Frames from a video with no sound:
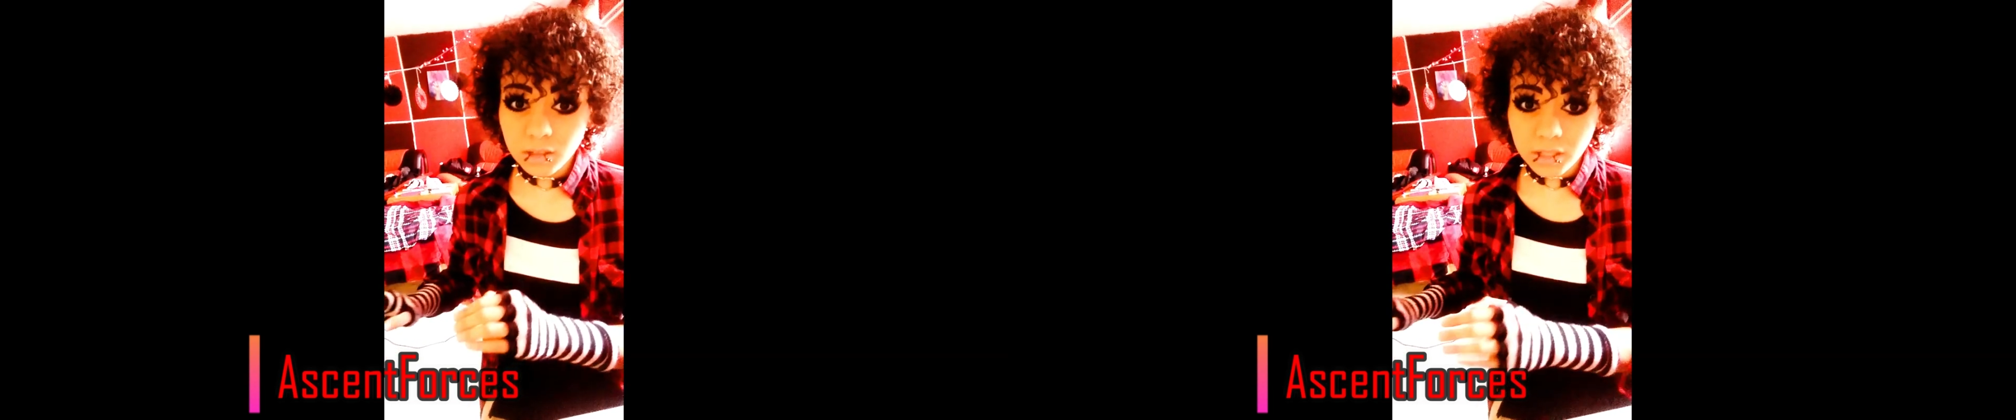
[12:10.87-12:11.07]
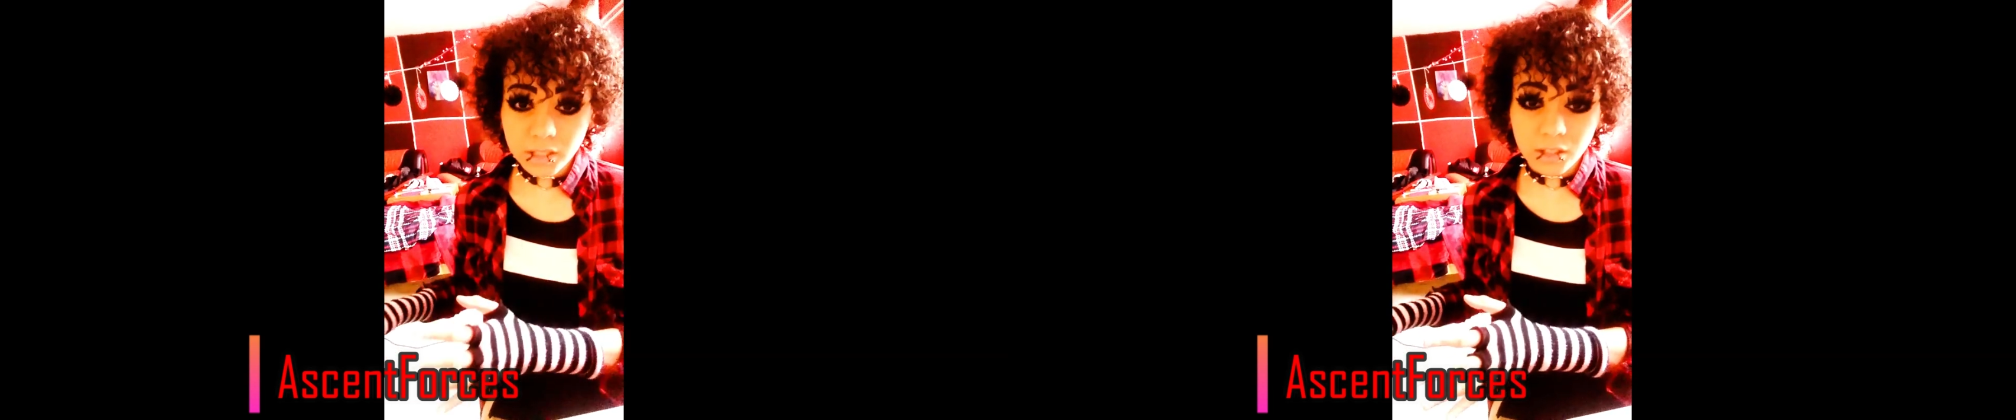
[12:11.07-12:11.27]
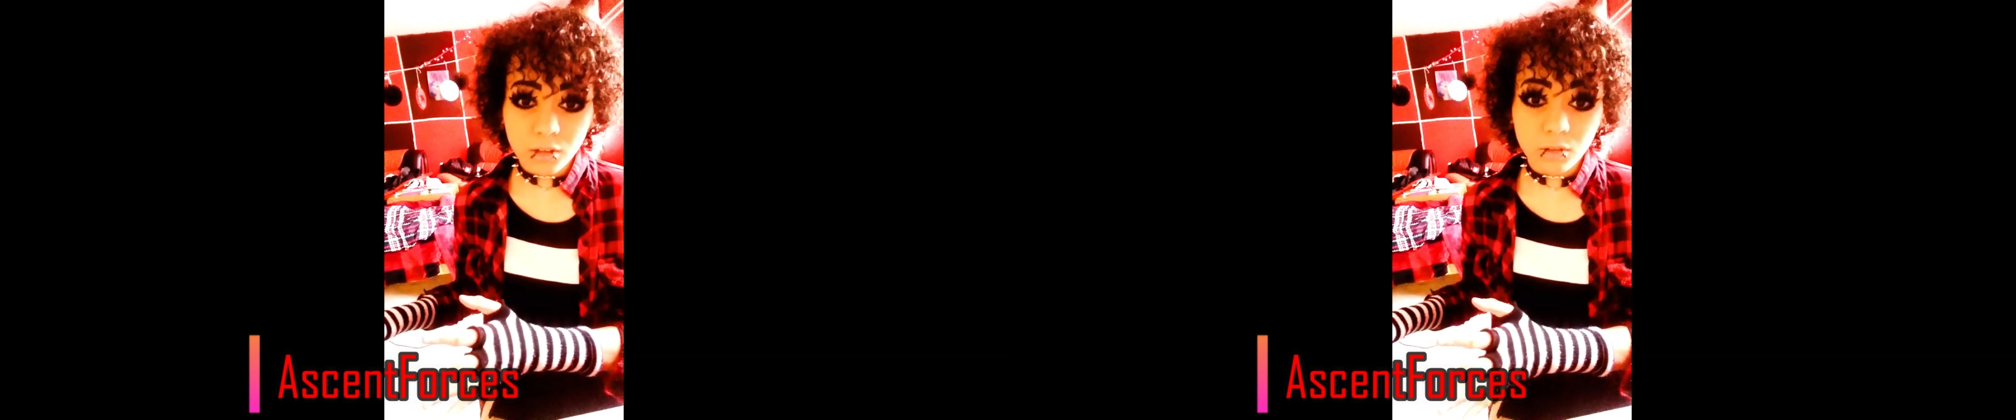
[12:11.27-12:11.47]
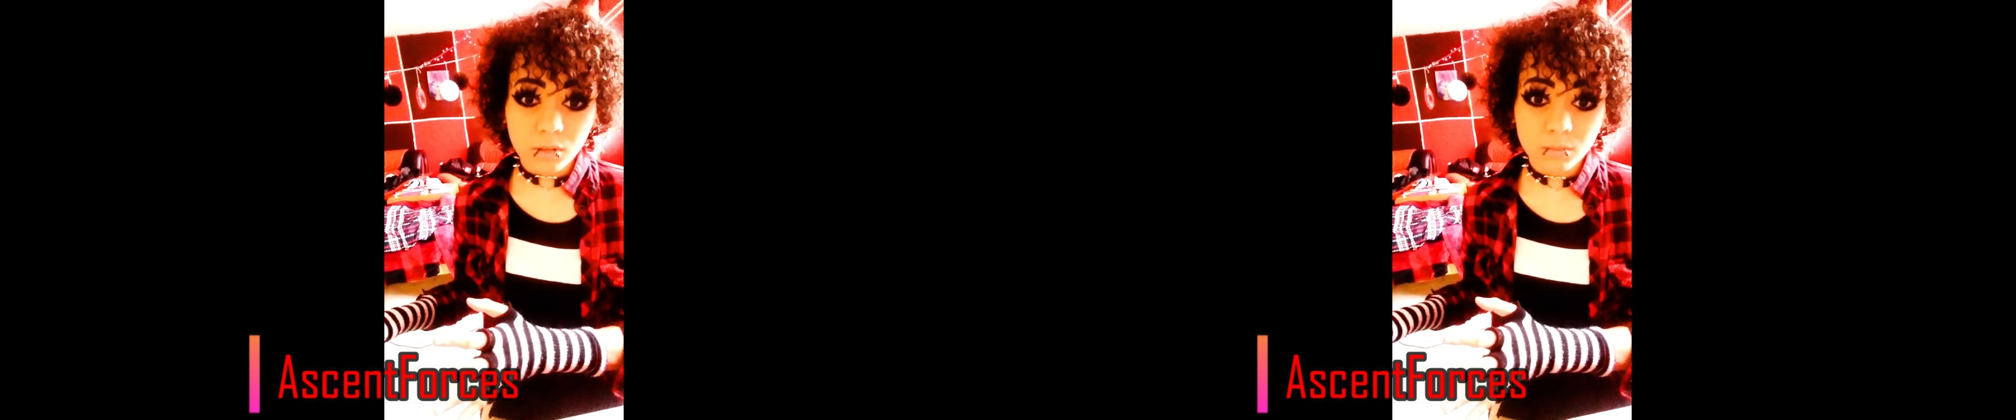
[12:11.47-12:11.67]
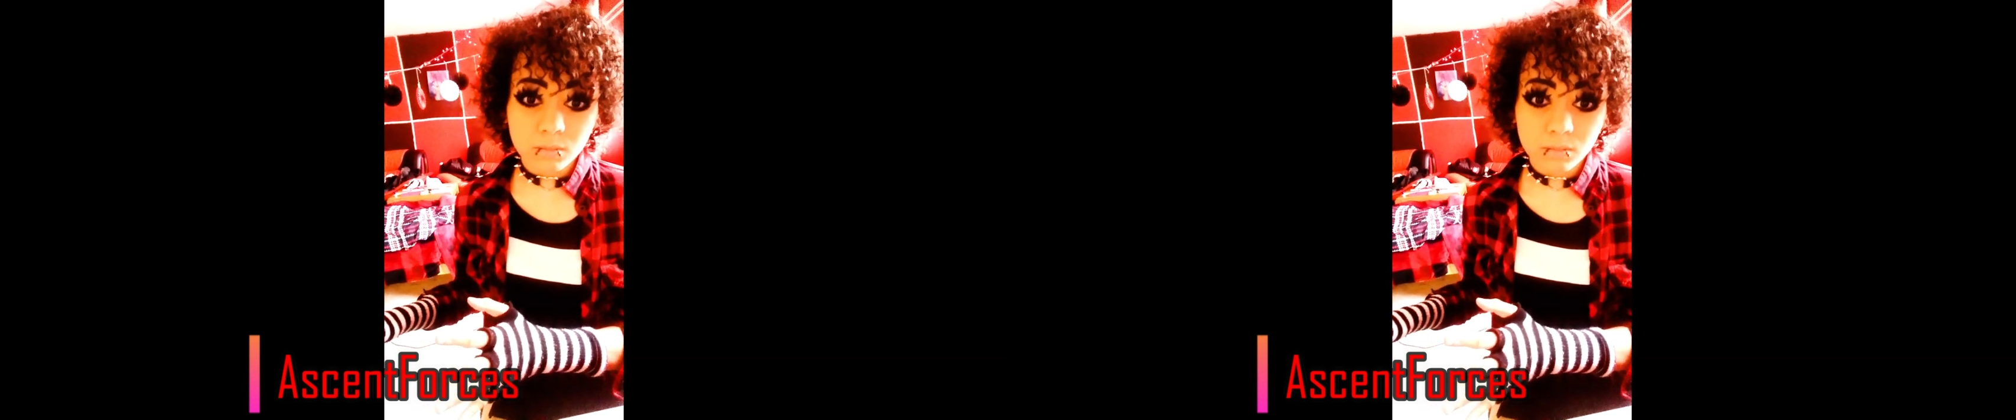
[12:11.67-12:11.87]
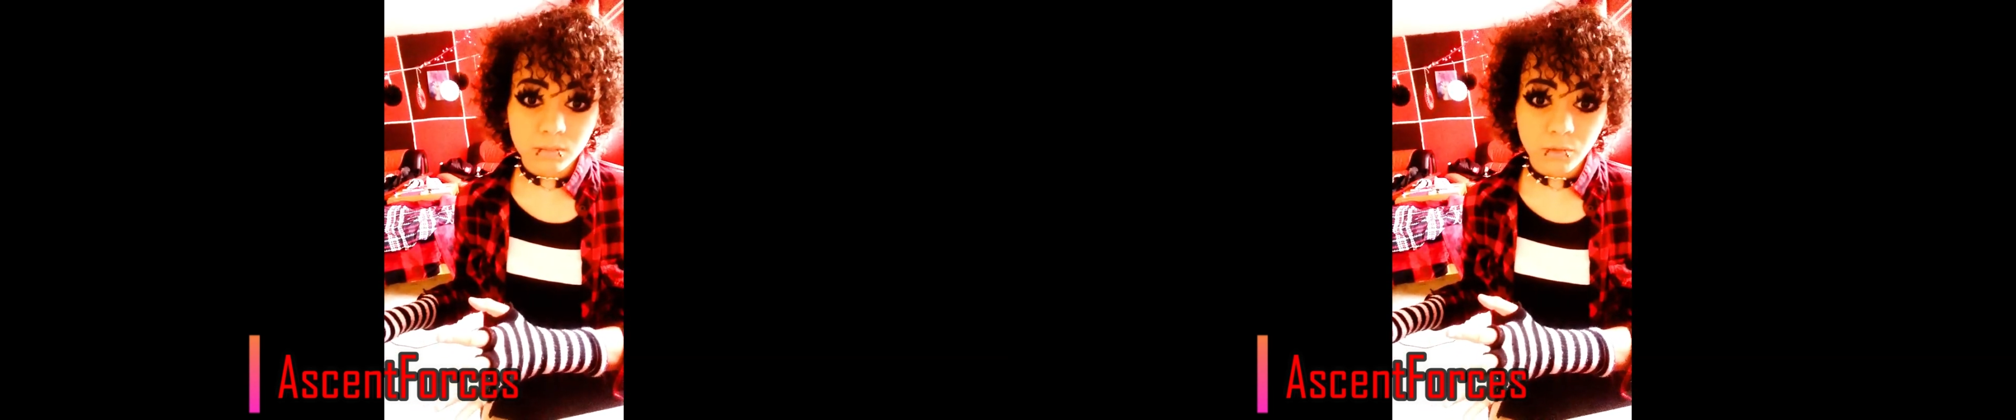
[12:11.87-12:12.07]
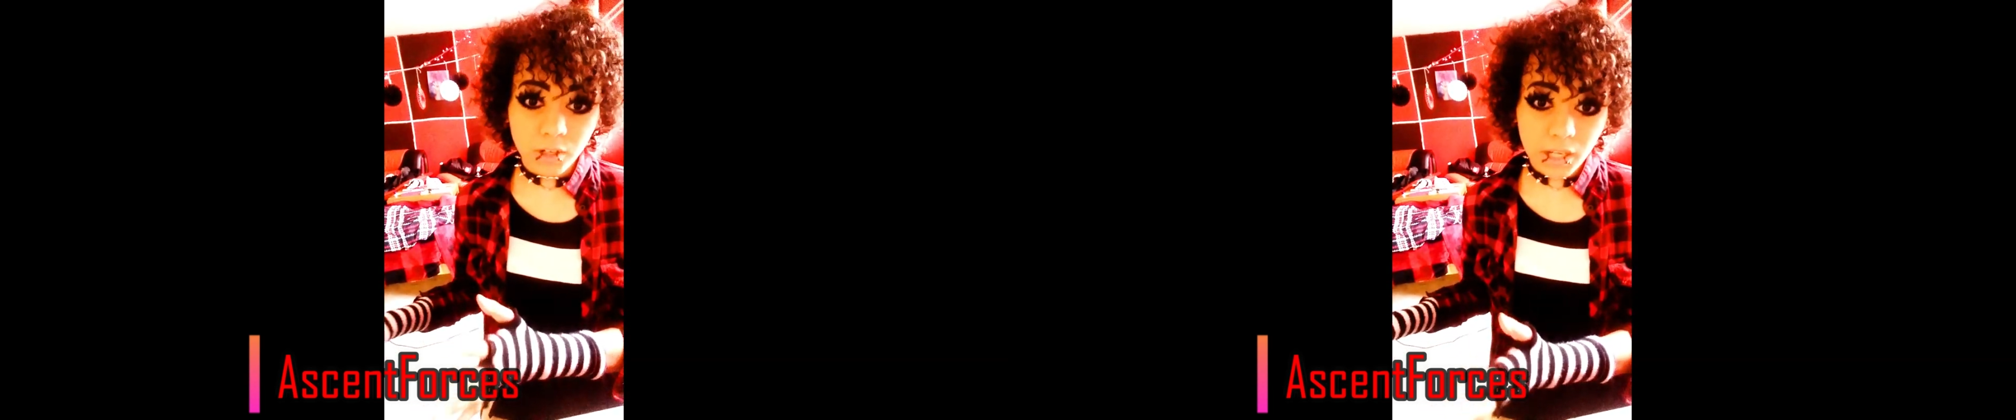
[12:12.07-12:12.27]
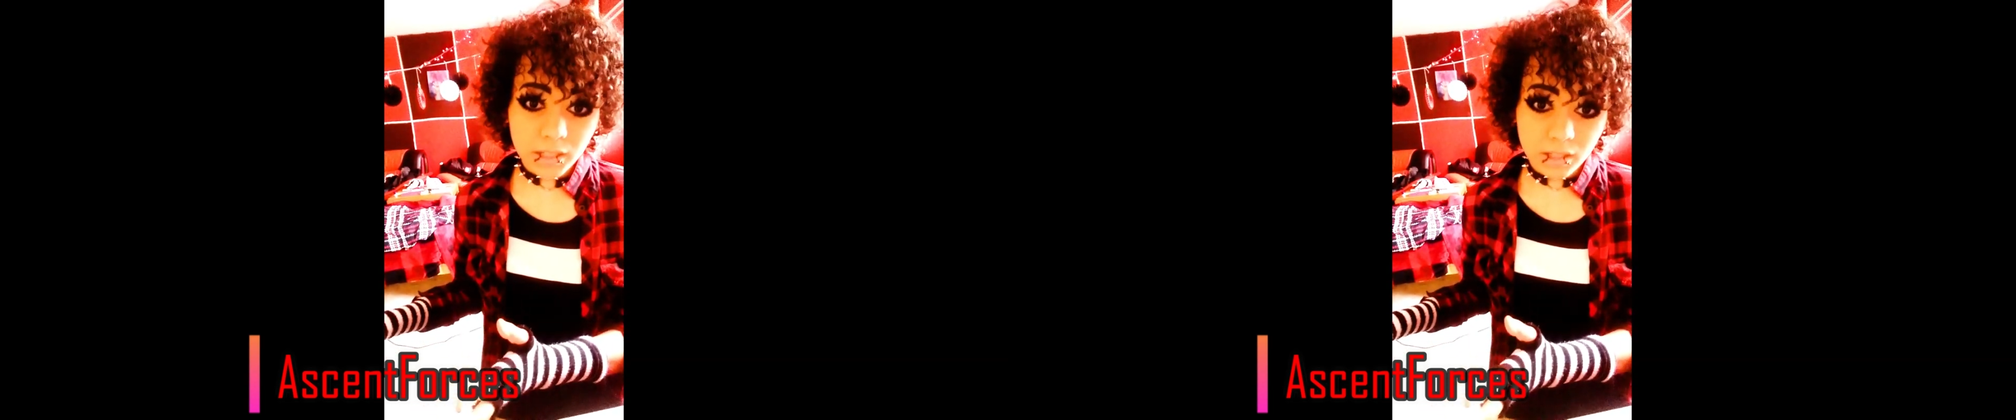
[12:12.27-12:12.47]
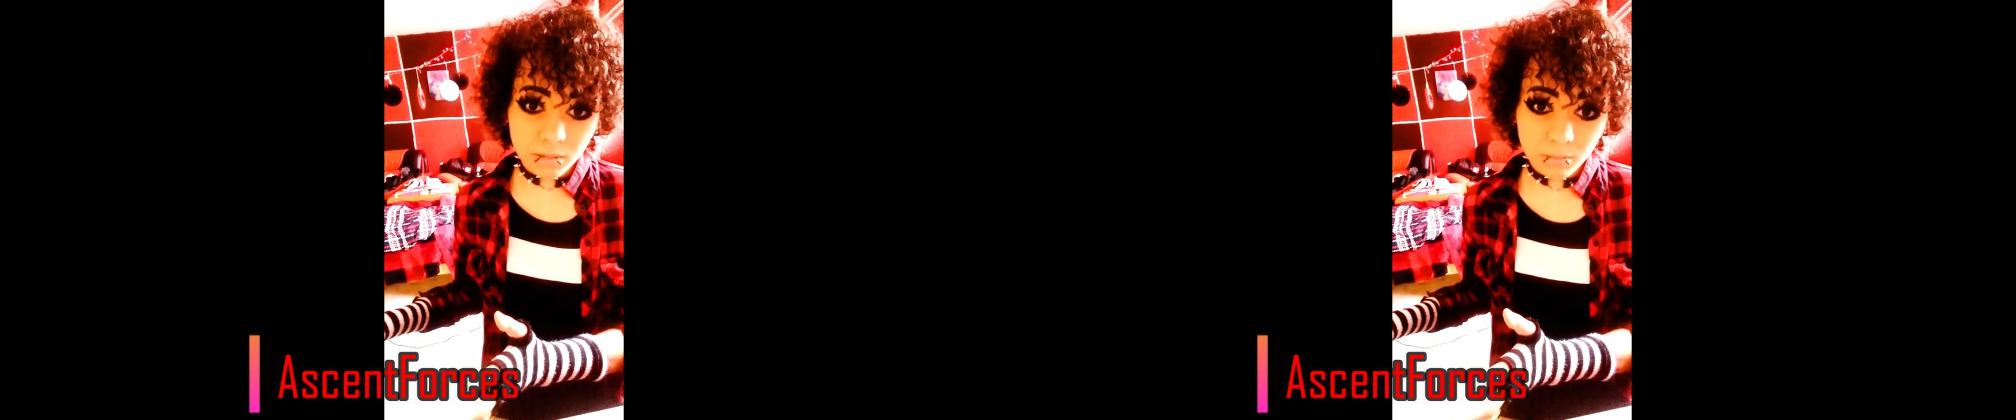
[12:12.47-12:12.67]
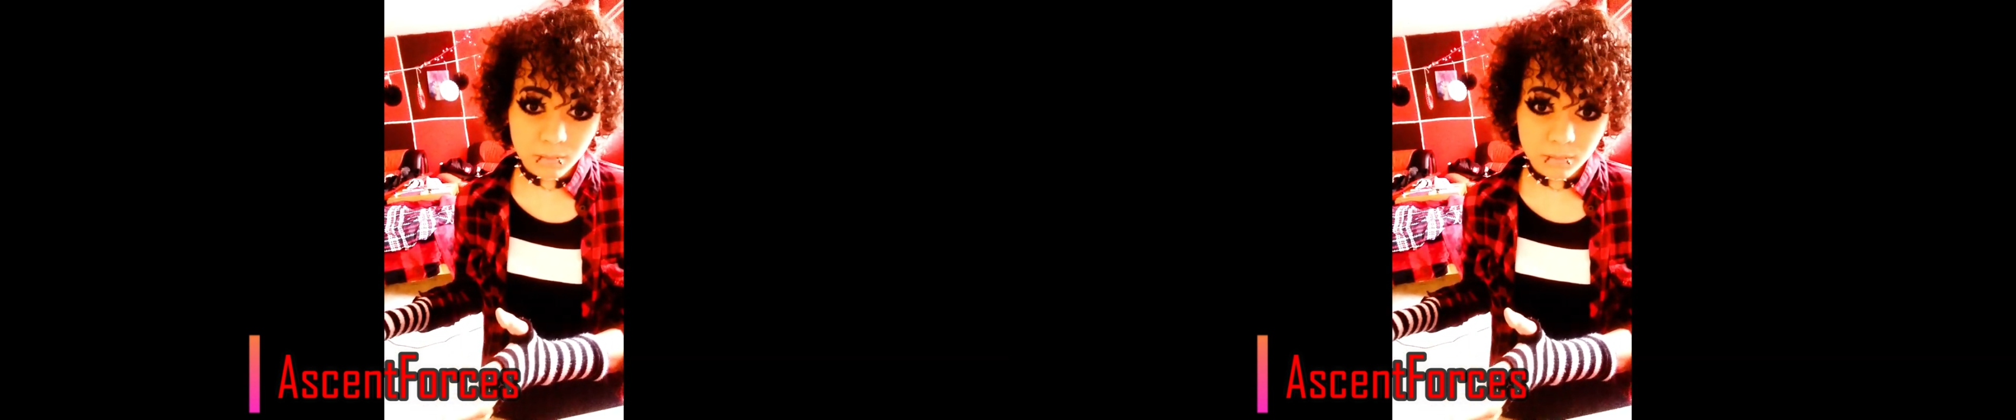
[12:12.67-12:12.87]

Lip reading: Let it go. Forget them.